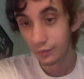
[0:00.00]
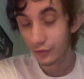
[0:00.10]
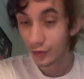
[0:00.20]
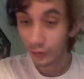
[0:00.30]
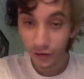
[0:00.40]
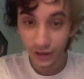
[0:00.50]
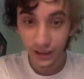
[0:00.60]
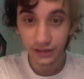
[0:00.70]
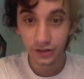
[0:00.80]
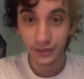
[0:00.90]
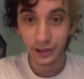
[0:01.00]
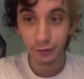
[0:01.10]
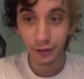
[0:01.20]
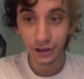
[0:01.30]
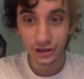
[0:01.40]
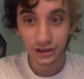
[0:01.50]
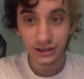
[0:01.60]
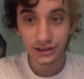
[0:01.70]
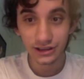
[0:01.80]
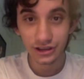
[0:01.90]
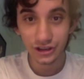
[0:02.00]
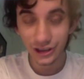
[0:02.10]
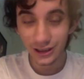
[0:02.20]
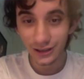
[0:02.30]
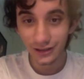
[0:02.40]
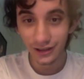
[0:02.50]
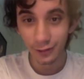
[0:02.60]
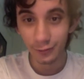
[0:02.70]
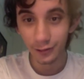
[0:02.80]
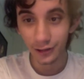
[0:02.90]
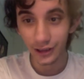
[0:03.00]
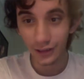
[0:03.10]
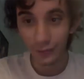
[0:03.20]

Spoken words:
feel free to answer my questions and shit. I don't really give